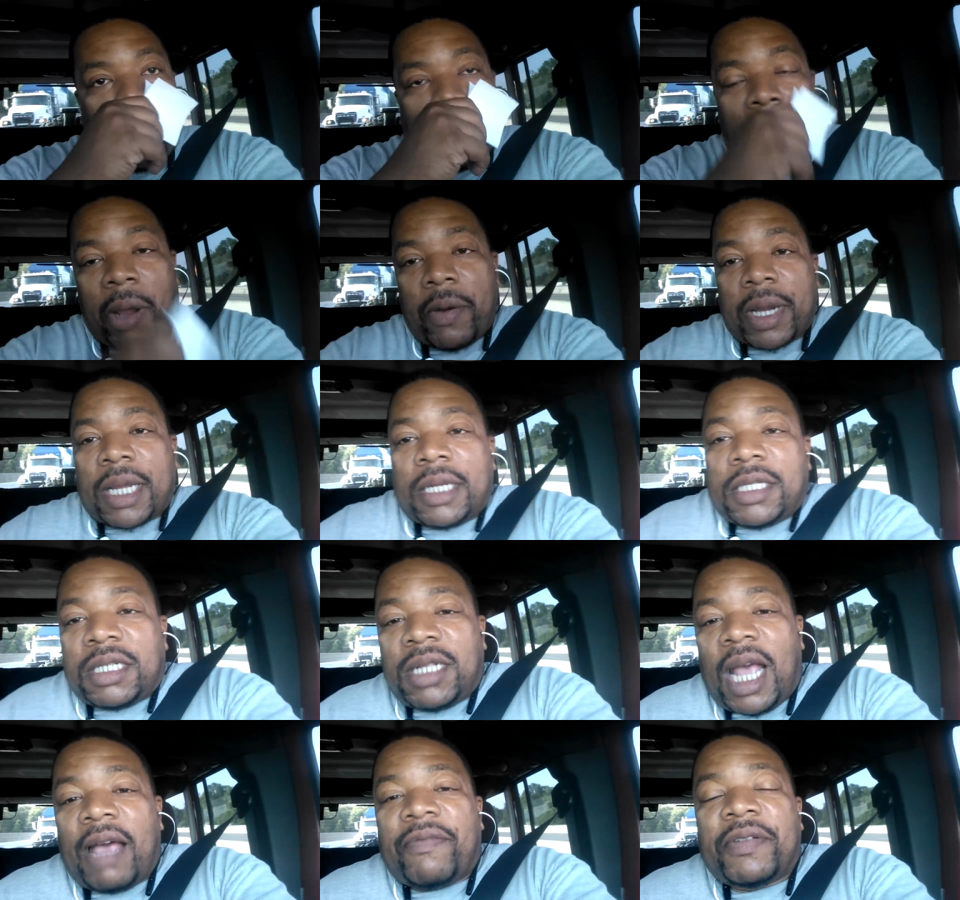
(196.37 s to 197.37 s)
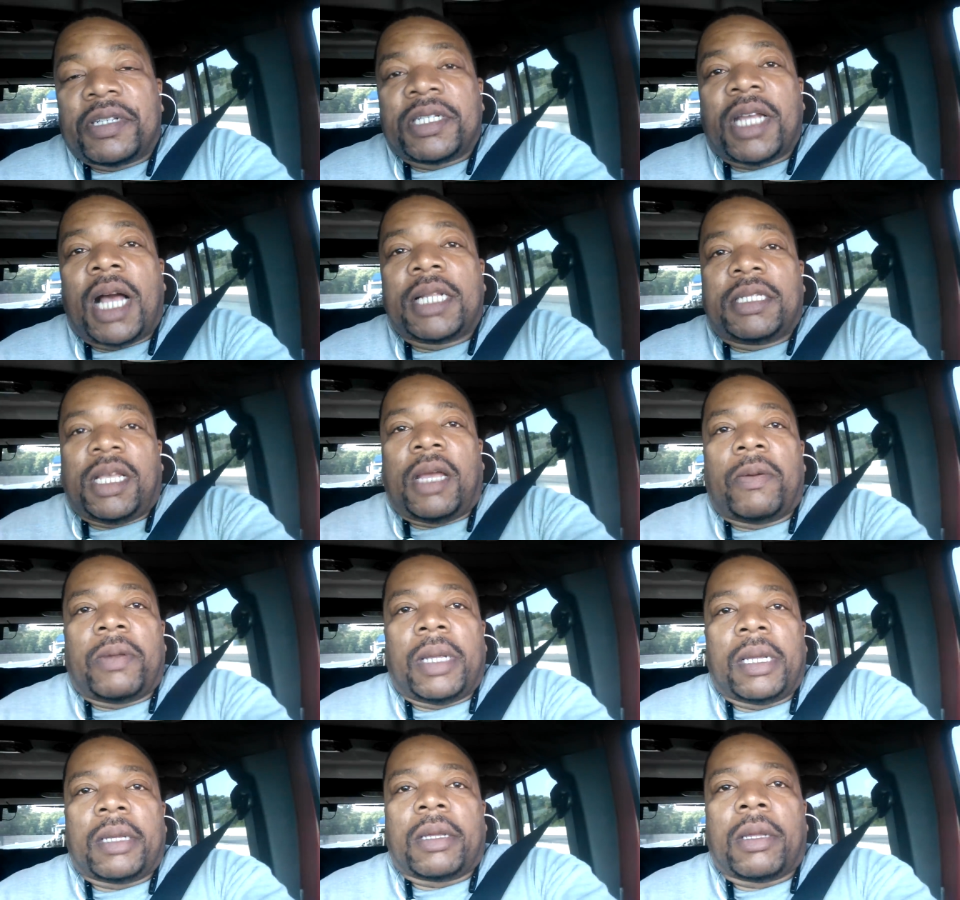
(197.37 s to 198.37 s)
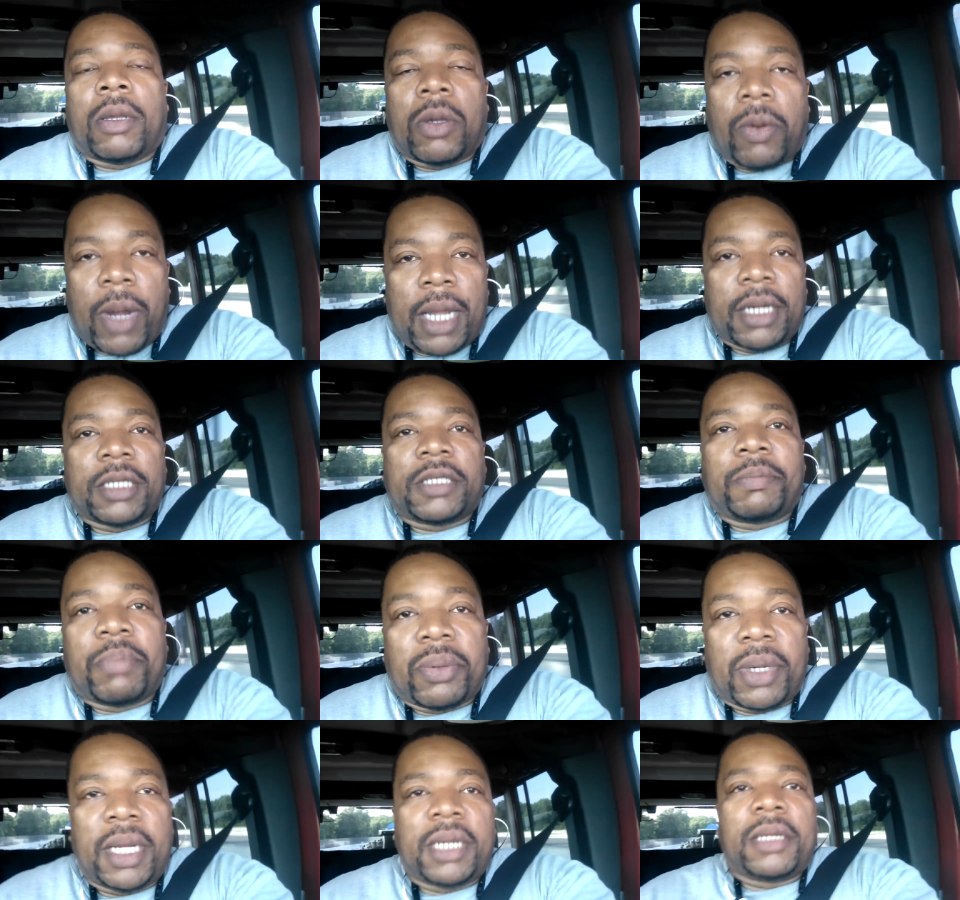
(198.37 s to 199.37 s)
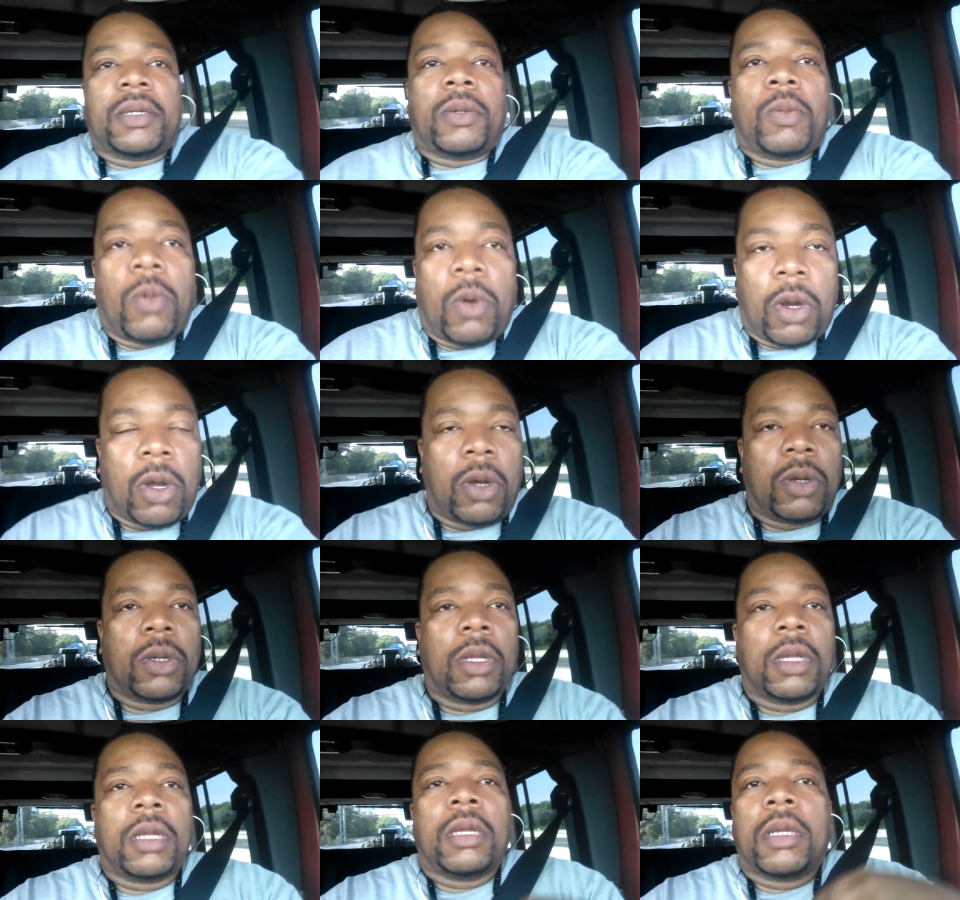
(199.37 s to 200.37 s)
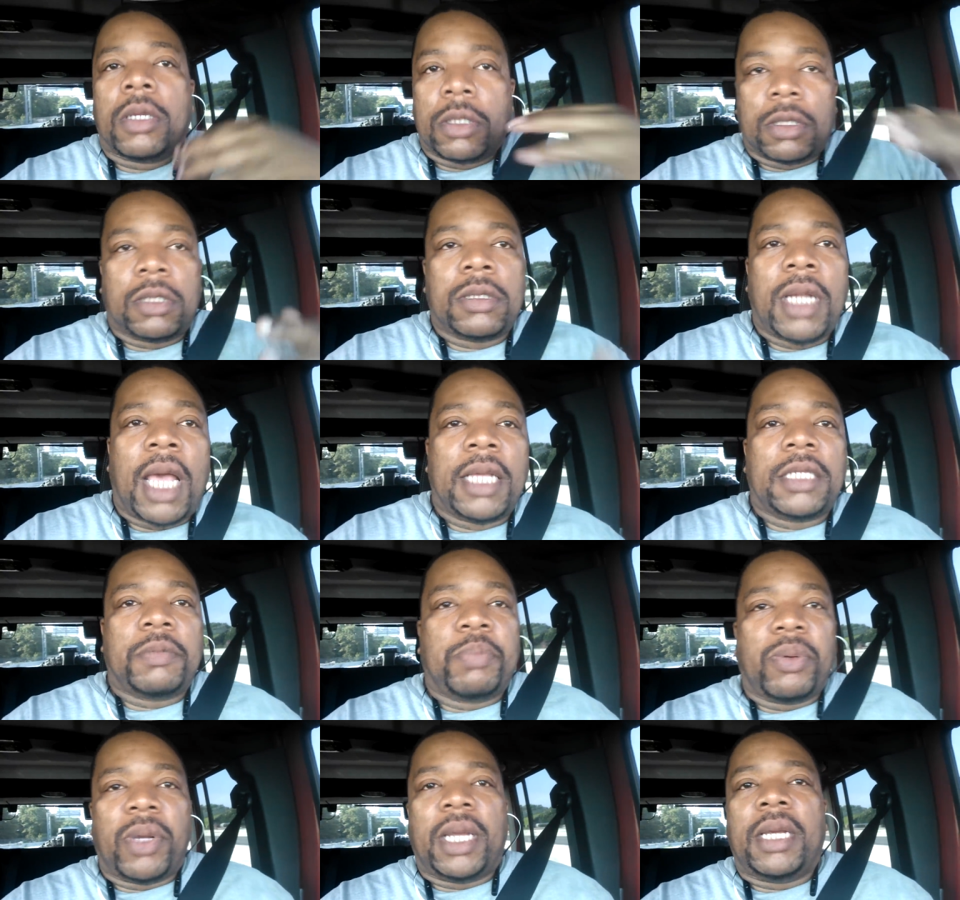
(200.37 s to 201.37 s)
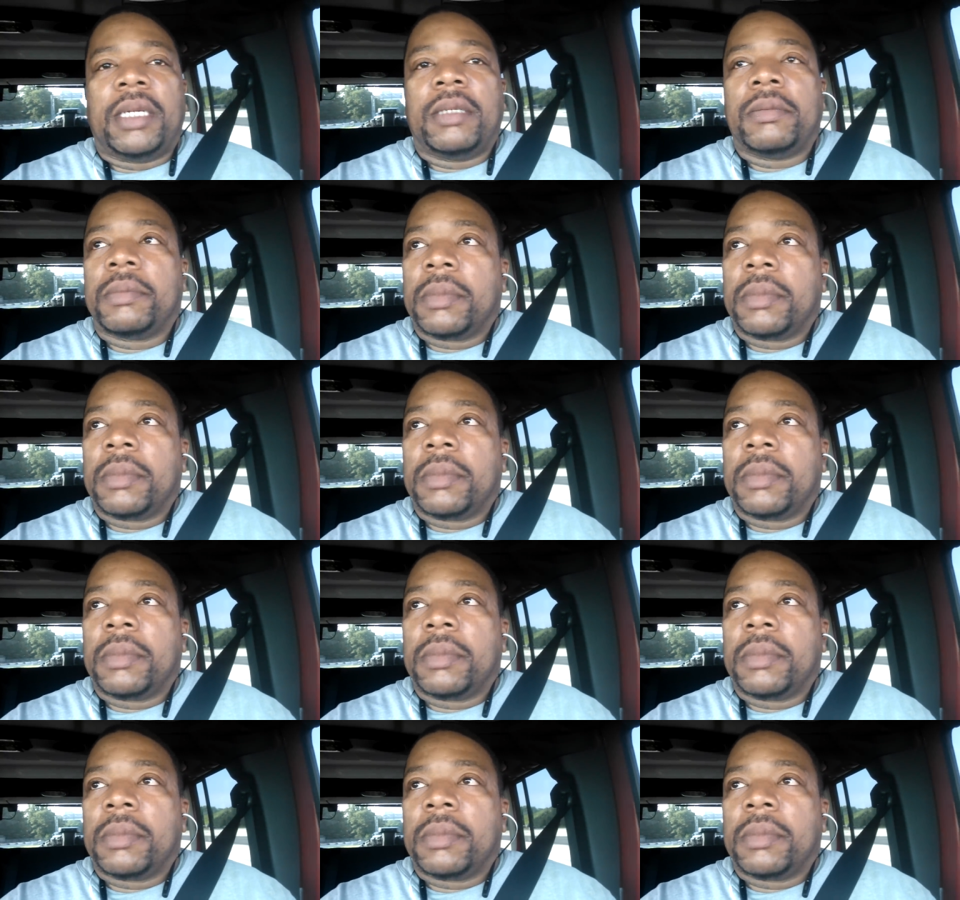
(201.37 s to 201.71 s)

American Staffordshire Terrier, greatest breed in the world. It's a nice breed.